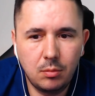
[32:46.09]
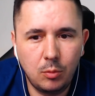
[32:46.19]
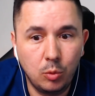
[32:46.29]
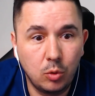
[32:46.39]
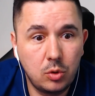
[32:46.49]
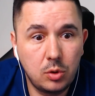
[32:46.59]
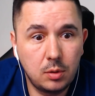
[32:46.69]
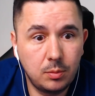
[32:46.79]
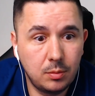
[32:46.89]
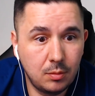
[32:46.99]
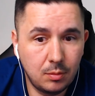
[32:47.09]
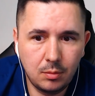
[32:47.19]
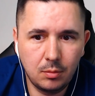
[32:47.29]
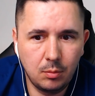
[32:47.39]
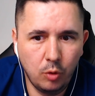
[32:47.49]
books,
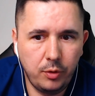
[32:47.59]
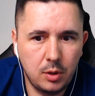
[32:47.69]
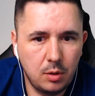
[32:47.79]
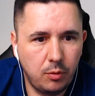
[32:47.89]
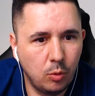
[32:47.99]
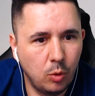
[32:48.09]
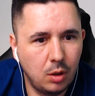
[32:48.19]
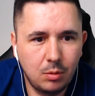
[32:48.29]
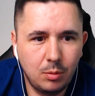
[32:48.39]
movies, if you will,